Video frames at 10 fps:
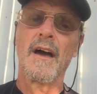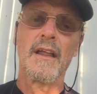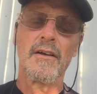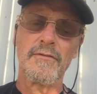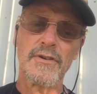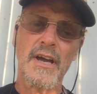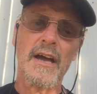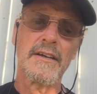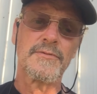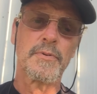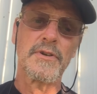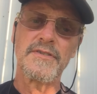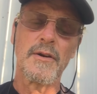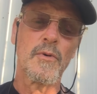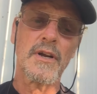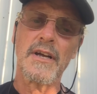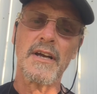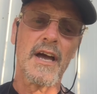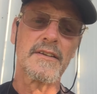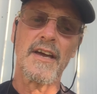I love you guys. Please, anyone
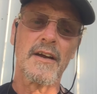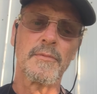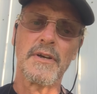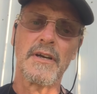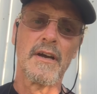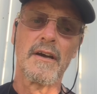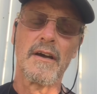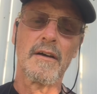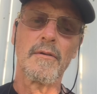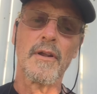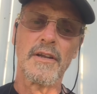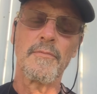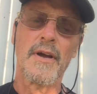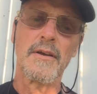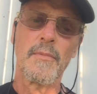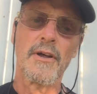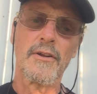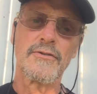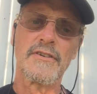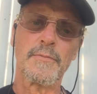can contact me. I'll leave my email
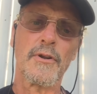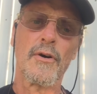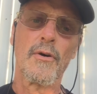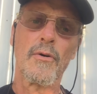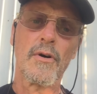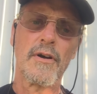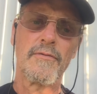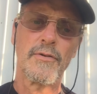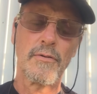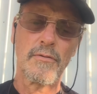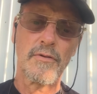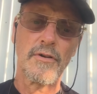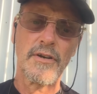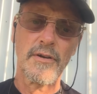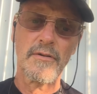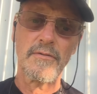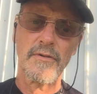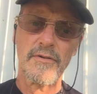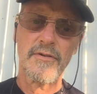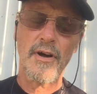address below if you need to
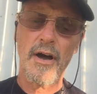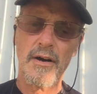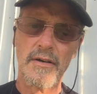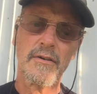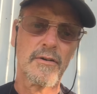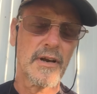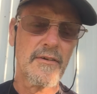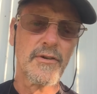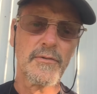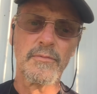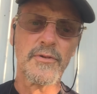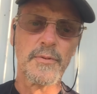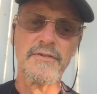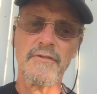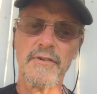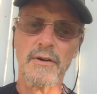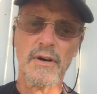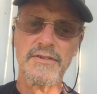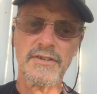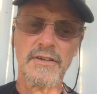talk or have a specific
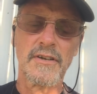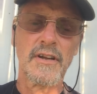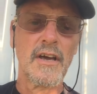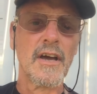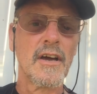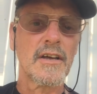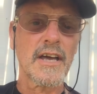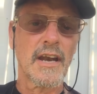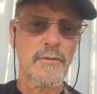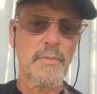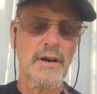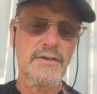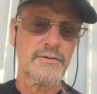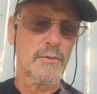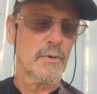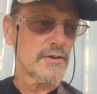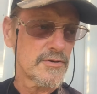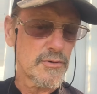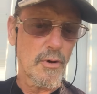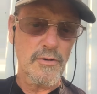question, kind of embarrassed, don't want the
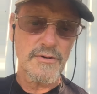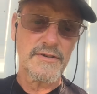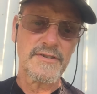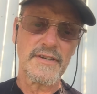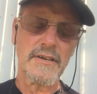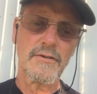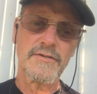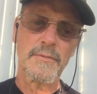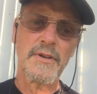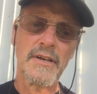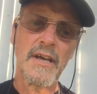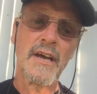trollers to see it or something.